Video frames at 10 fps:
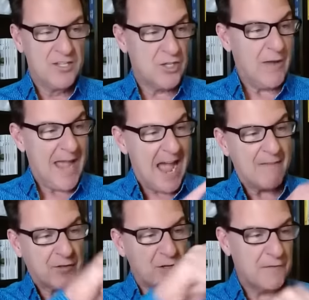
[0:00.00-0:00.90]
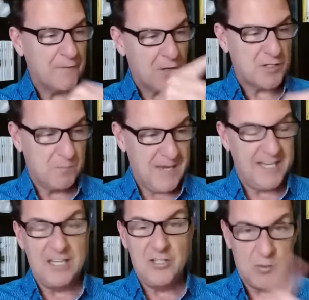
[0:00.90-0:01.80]
So after the first
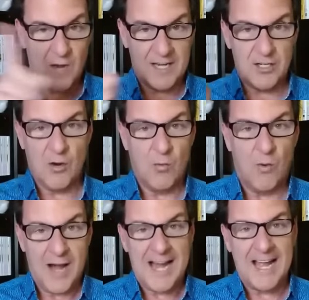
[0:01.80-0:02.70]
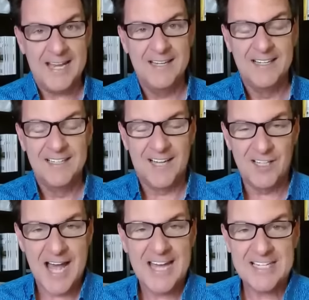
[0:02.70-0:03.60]
meeting, do you want to know why
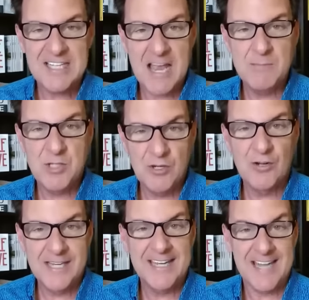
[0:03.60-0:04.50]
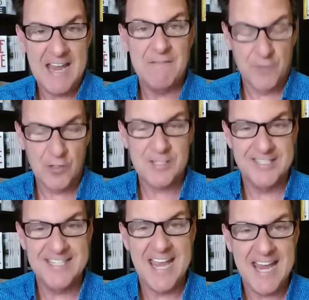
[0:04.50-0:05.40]
a lot of times you don't get a
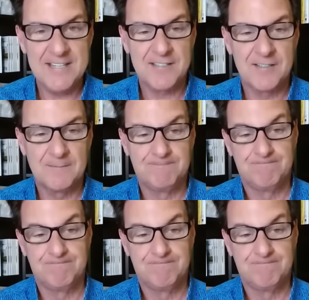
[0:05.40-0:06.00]
first date?